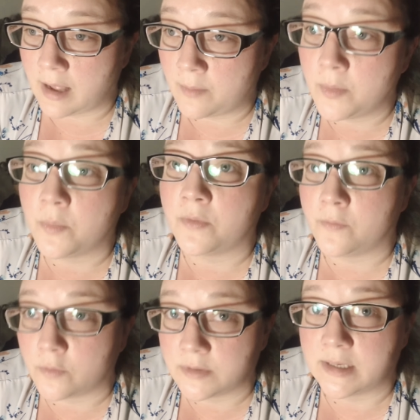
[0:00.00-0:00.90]
We were in the
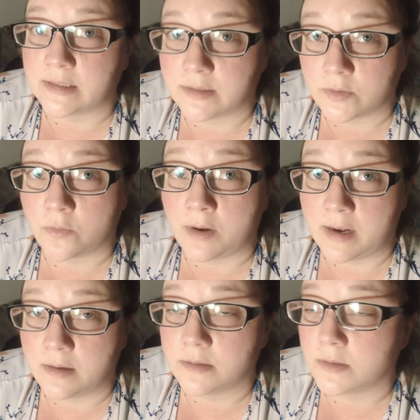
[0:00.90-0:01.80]
vortex of the
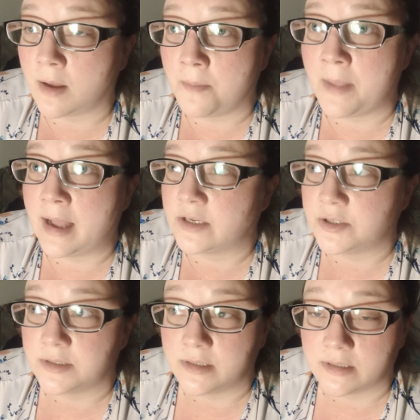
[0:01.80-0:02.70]
tornado, so I
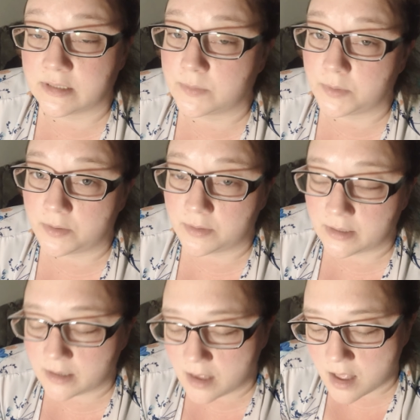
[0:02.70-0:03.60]
imagine it
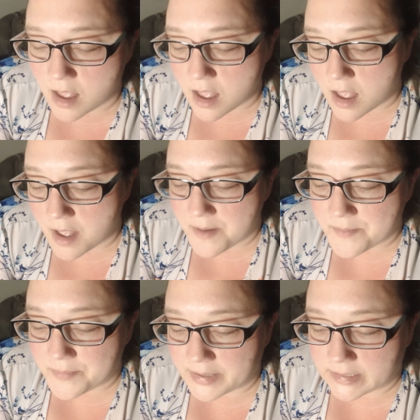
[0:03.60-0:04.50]
exploded.
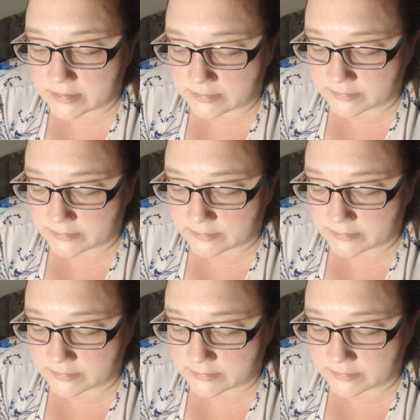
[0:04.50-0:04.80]
But